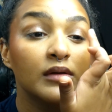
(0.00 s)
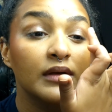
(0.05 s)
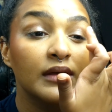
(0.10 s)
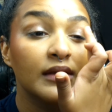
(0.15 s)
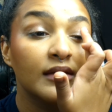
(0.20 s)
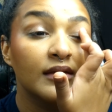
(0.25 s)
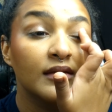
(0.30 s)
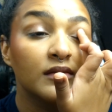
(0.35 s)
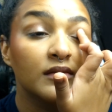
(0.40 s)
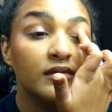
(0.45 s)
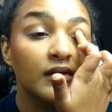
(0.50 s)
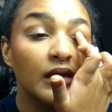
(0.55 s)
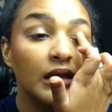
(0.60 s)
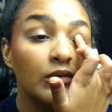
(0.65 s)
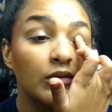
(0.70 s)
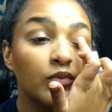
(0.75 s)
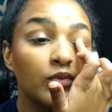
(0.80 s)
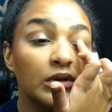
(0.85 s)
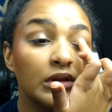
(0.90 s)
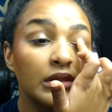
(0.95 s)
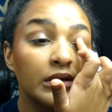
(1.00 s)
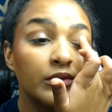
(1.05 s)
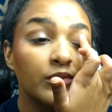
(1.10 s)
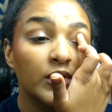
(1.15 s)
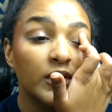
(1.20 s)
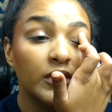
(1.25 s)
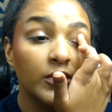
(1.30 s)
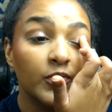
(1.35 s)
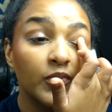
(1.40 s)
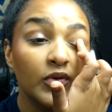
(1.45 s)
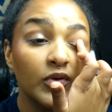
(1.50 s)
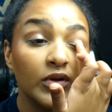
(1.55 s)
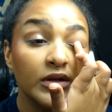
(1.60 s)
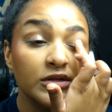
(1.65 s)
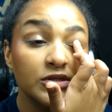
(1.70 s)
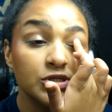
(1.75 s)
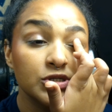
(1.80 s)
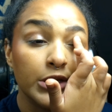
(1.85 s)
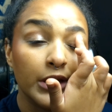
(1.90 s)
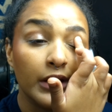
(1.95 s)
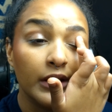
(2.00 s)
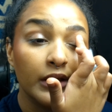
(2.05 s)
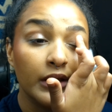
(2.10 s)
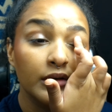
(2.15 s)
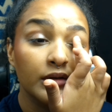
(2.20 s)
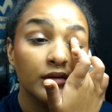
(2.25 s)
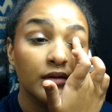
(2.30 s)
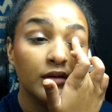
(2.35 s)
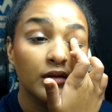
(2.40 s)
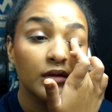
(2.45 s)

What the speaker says: It is a really, really pretty shade.